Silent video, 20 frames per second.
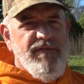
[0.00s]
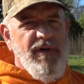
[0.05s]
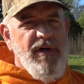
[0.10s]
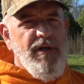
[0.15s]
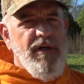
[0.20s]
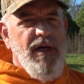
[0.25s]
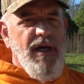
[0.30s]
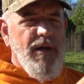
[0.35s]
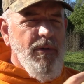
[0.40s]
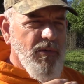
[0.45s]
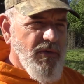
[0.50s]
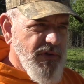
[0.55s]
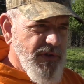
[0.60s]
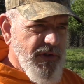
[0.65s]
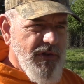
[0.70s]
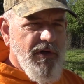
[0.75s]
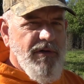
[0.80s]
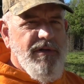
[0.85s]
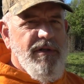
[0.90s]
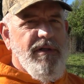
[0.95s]
fungi will
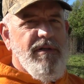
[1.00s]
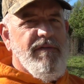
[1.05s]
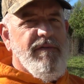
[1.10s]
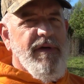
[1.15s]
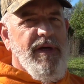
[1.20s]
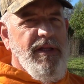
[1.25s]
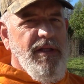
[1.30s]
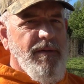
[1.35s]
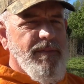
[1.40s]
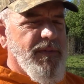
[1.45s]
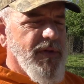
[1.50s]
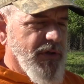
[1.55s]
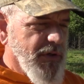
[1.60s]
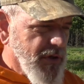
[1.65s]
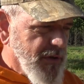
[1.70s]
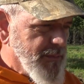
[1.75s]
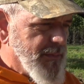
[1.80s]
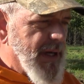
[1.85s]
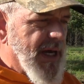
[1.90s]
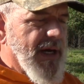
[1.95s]
start to develop, the
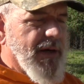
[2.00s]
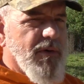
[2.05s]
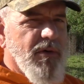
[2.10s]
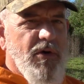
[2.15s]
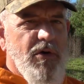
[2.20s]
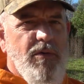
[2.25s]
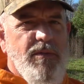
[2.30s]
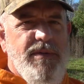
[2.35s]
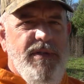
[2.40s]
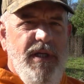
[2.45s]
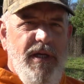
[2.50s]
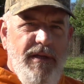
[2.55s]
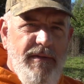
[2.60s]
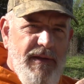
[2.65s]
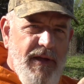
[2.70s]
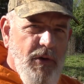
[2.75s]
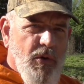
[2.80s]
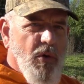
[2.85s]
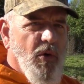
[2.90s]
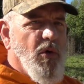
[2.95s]
good backrobes,
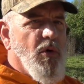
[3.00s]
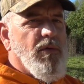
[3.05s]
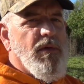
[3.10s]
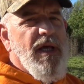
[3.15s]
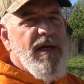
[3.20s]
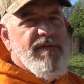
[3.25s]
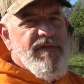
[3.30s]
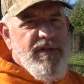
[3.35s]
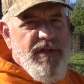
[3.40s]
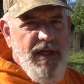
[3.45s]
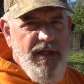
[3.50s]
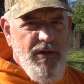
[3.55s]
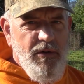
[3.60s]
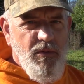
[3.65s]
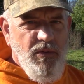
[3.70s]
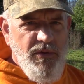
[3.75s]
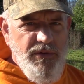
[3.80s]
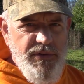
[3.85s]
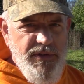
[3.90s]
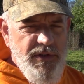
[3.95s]
the whole life
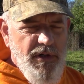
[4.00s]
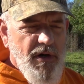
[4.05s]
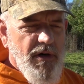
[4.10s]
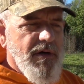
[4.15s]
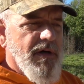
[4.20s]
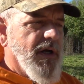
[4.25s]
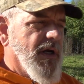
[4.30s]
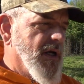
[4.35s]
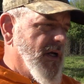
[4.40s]
cycle will start.